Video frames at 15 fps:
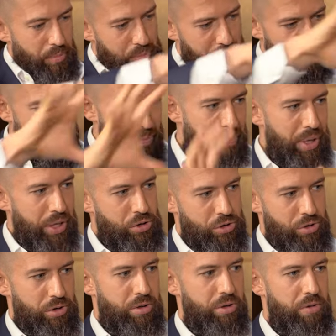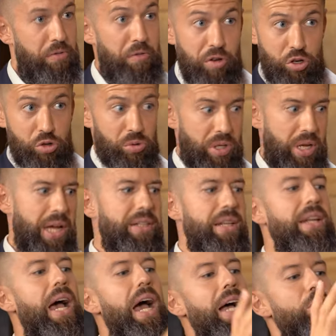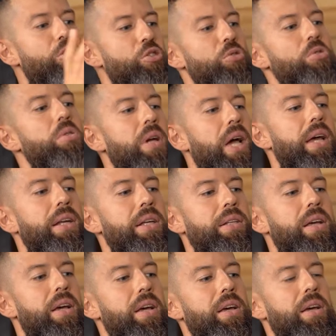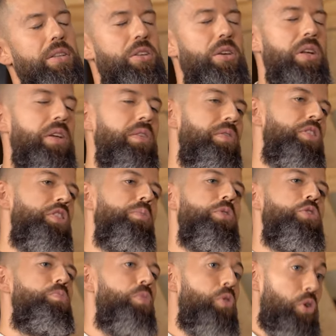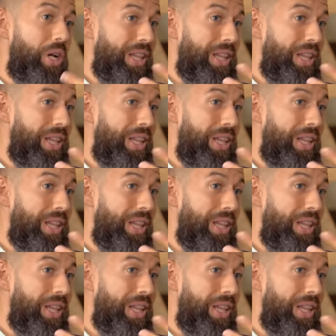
Build a picture visually, and then as you look at it, it's going to give you so much more